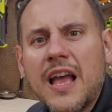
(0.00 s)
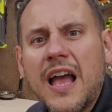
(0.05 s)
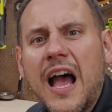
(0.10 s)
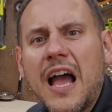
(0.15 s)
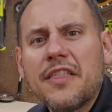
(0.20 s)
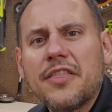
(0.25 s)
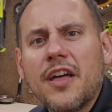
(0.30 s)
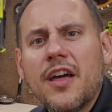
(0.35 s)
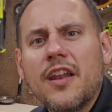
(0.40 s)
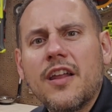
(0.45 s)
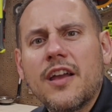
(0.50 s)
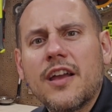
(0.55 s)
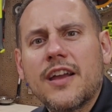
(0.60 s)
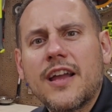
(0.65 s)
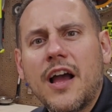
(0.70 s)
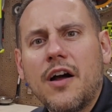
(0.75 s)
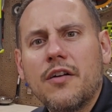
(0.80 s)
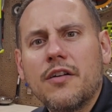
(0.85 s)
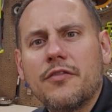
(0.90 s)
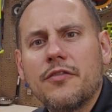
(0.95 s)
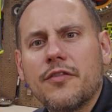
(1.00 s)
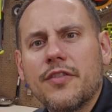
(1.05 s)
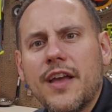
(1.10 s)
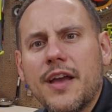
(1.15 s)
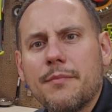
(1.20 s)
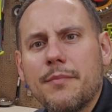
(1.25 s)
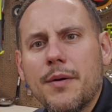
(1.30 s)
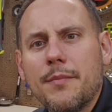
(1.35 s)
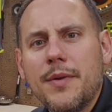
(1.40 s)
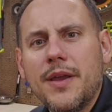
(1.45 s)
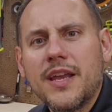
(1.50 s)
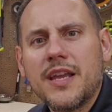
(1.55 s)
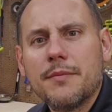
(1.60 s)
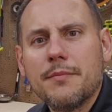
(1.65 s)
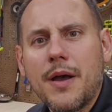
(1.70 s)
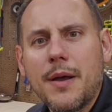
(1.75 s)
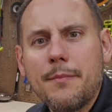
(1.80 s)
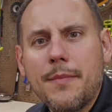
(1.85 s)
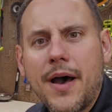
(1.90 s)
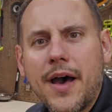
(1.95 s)
I thought I accounted for that by making
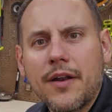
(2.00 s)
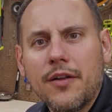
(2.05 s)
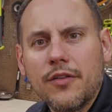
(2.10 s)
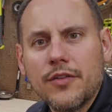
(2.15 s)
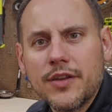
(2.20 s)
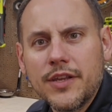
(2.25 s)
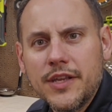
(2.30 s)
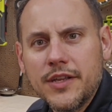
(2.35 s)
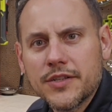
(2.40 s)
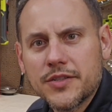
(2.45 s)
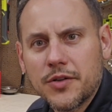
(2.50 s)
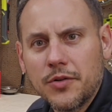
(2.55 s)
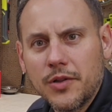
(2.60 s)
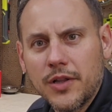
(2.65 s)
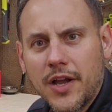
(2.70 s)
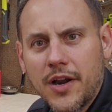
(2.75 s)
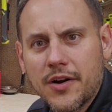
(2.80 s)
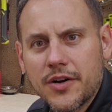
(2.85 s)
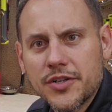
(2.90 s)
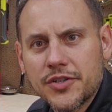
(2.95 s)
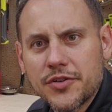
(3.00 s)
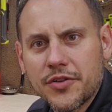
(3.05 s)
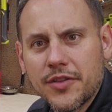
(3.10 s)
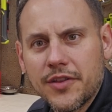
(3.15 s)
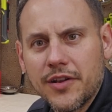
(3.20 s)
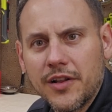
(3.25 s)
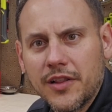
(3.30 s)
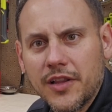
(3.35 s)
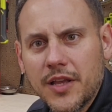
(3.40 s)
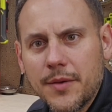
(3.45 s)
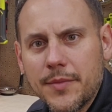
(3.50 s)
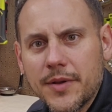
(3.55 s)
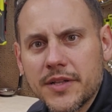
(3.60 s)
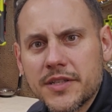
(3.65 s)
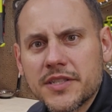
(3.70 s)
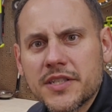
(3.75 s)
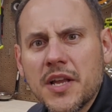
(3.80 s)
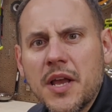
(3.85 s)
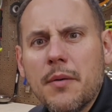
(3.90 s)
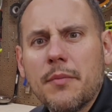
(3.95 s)
my model in Easel larger than the
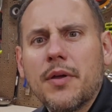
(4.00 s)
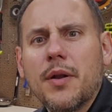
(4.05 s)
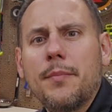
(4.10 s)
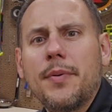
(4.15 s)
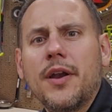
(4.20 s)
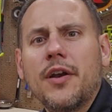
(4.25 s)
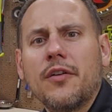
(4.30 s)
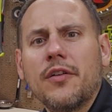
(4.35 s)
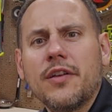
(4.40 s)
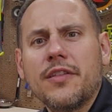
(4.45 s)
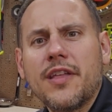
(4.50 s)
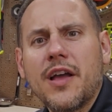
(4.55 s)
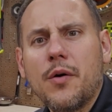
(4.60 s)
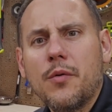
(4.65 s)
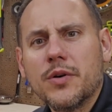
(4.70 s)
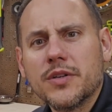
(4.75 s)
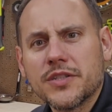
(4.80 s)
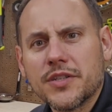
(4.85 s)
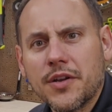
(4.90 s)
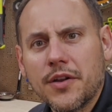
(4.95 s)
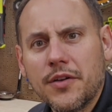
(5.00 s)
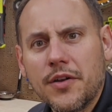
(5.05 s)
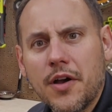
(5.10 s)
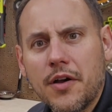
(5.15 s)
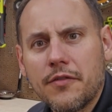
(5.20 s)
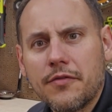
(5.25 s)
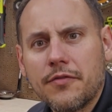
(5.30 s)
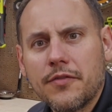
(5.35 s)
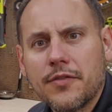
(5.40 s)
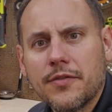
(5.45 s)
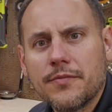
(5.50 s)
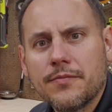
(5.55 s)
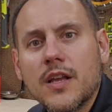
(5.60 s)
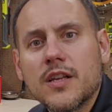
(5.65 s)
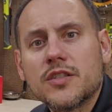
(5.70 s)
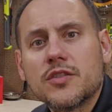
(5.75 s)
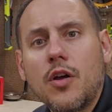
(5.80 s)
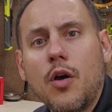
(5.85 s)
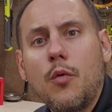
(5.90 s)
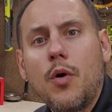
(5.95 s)
limits, but apparently that wasn't enough.
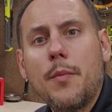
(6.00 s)
So I